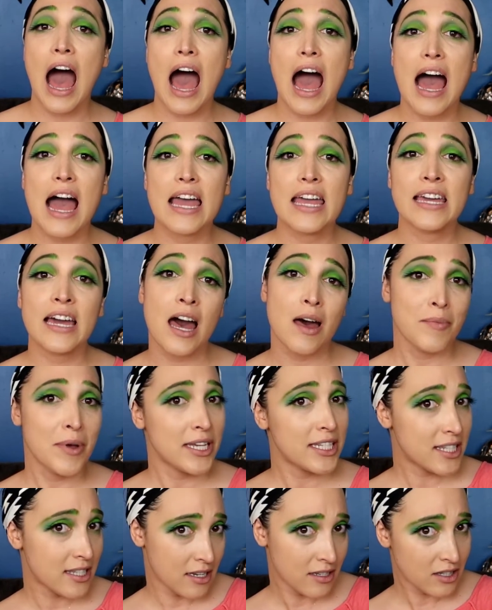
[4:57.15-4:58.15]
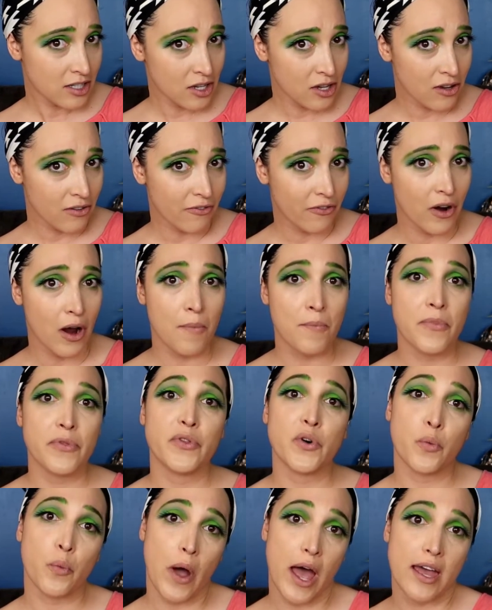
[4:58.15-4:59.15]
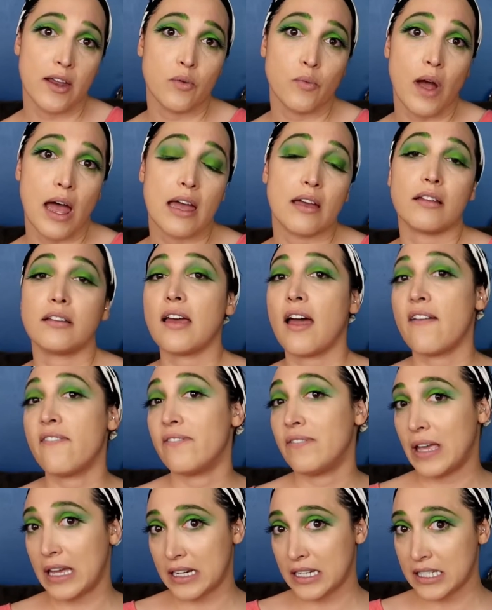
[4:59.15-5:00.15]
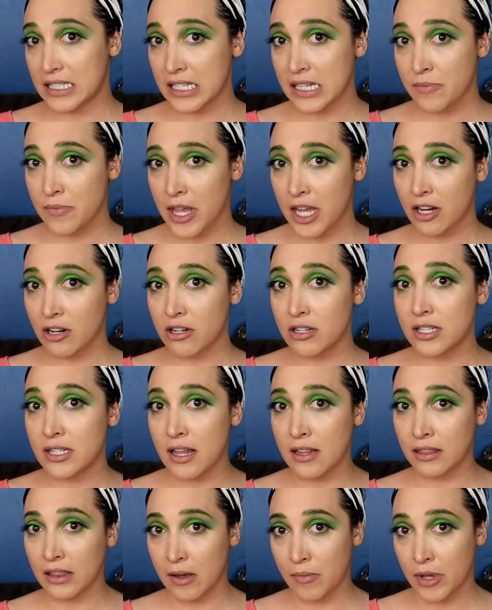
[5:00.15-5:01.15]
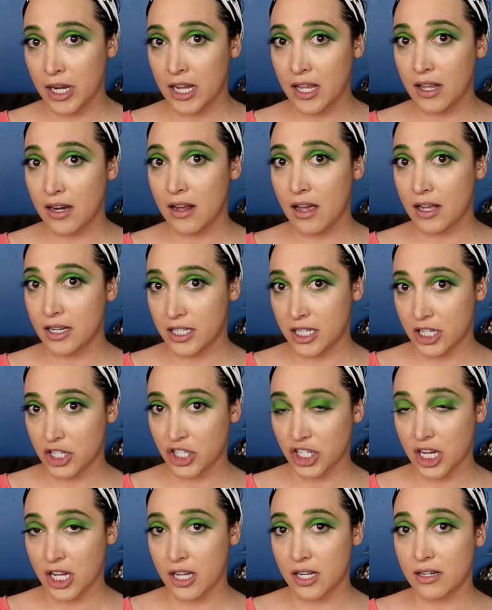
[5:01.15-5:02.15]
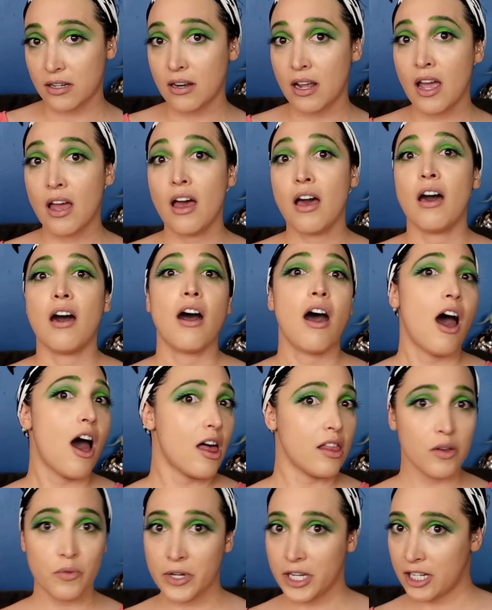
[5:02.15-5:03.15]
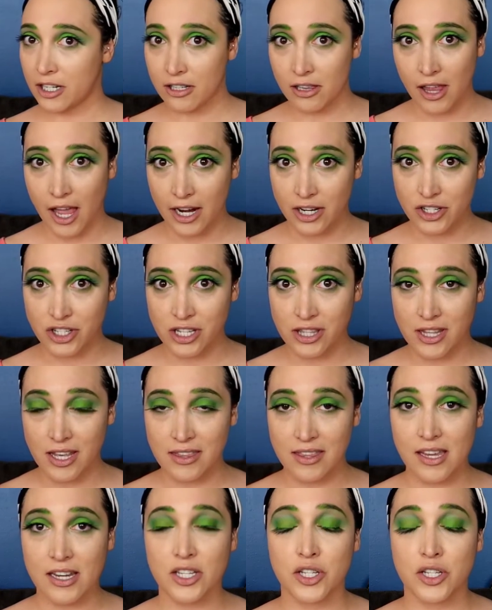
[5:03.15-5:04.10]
I got my stencil from the Wet n Wild Fantasy Makers limited edition Halloween collection that they